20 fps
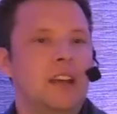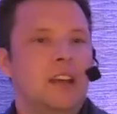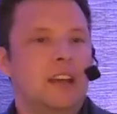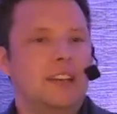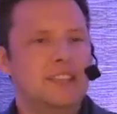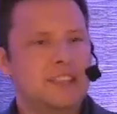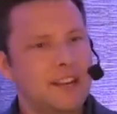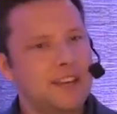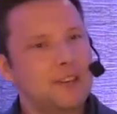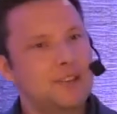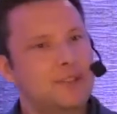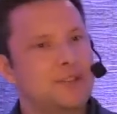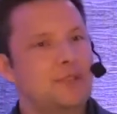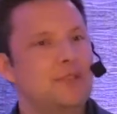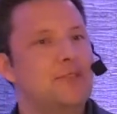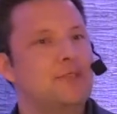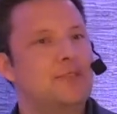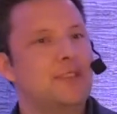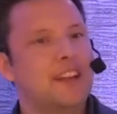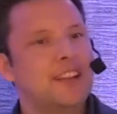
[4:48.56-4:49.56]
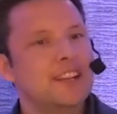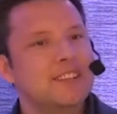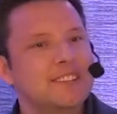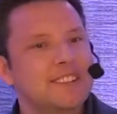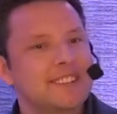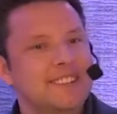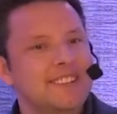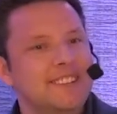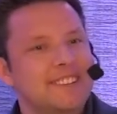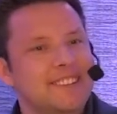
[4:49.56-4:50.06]
Is that a true
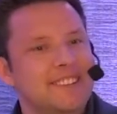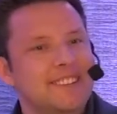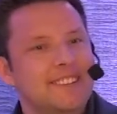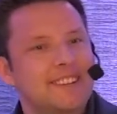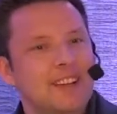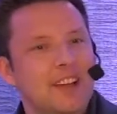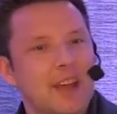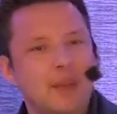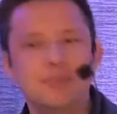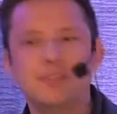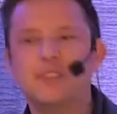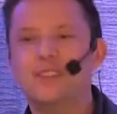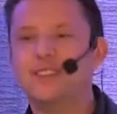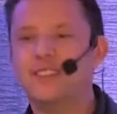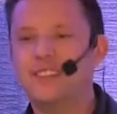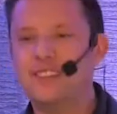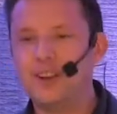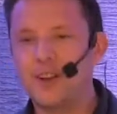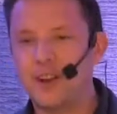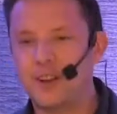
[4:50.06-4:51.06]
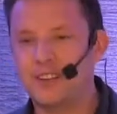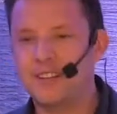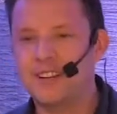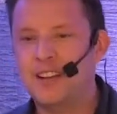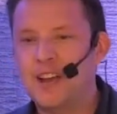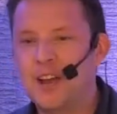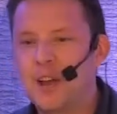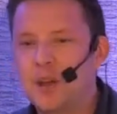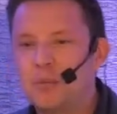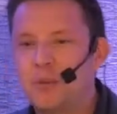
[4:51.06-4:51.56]
reflection? Absolutely not.
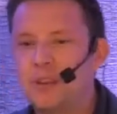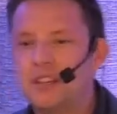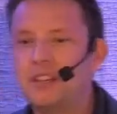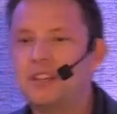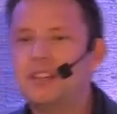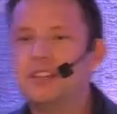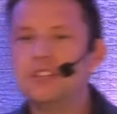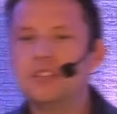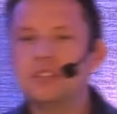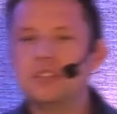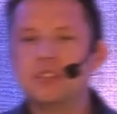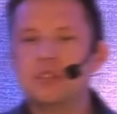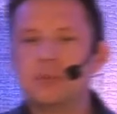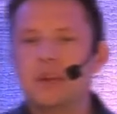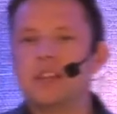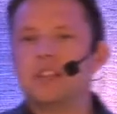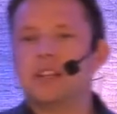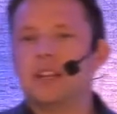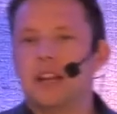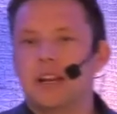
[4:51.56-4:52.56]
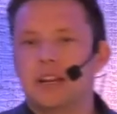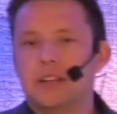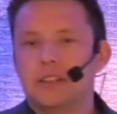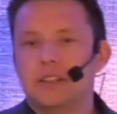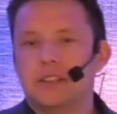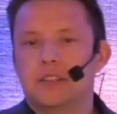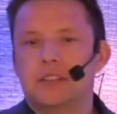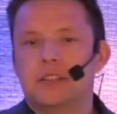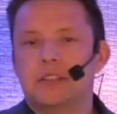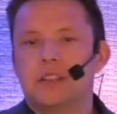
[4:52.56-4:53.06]
But the digital space allows
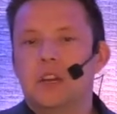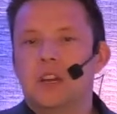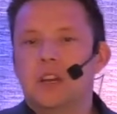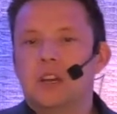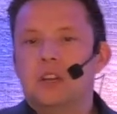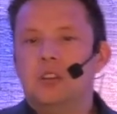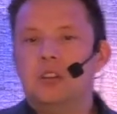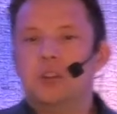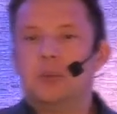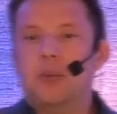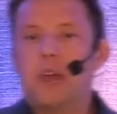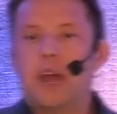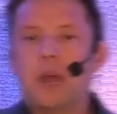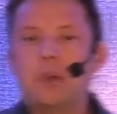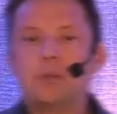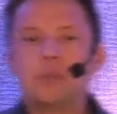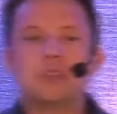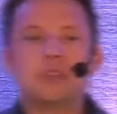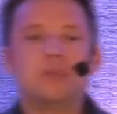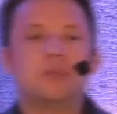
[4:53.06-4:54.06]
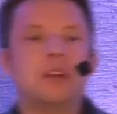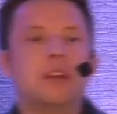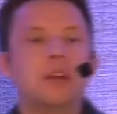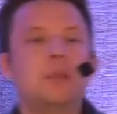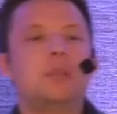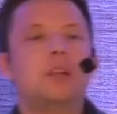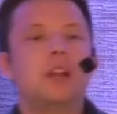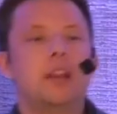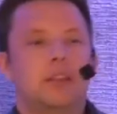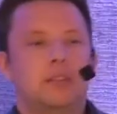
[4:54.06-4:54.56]
us to be able to
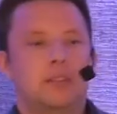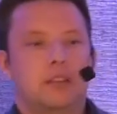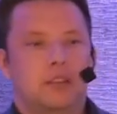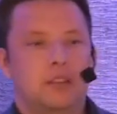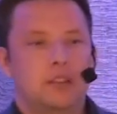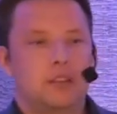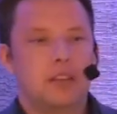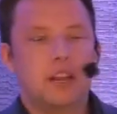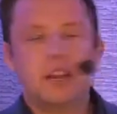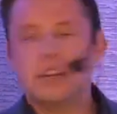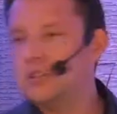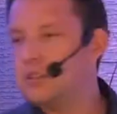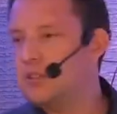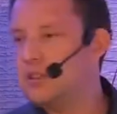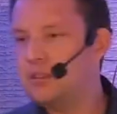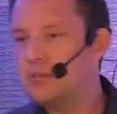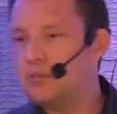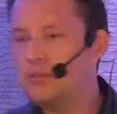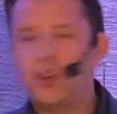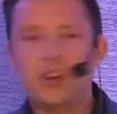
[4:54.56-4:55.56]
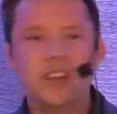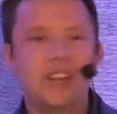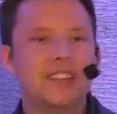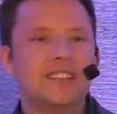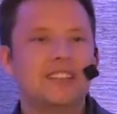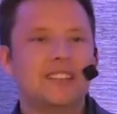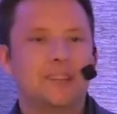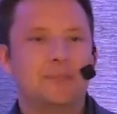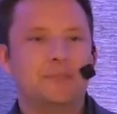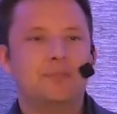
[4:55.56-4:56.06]
manipulate things. And it's very
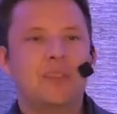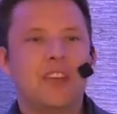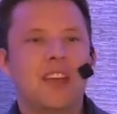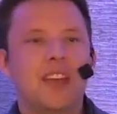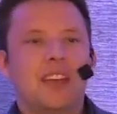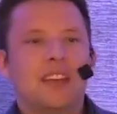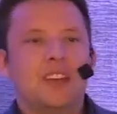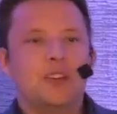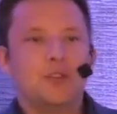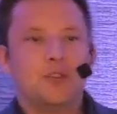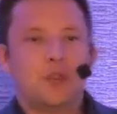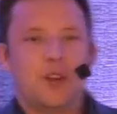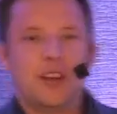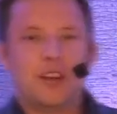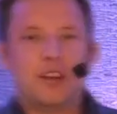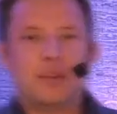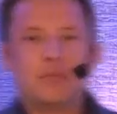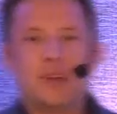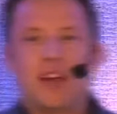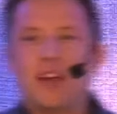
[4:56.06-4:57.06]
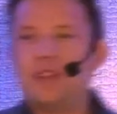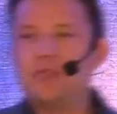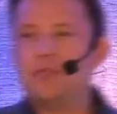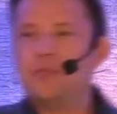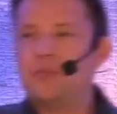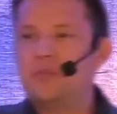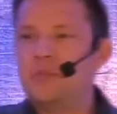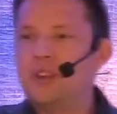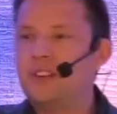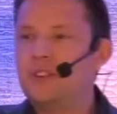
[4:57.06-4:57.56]
easy. How
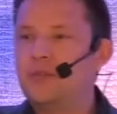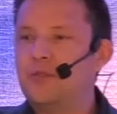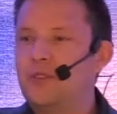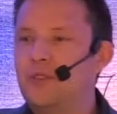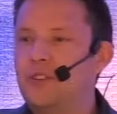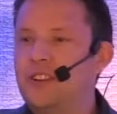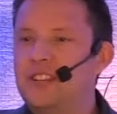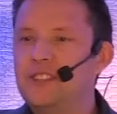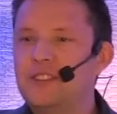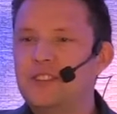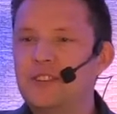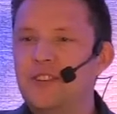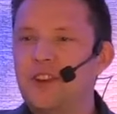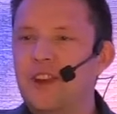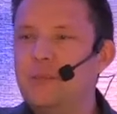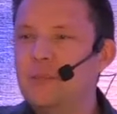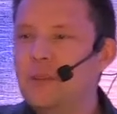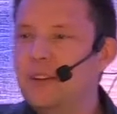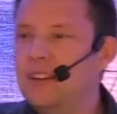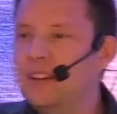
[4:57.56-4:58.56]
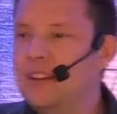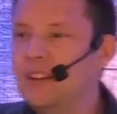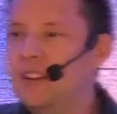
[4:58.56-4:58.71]
many of you on Instagram?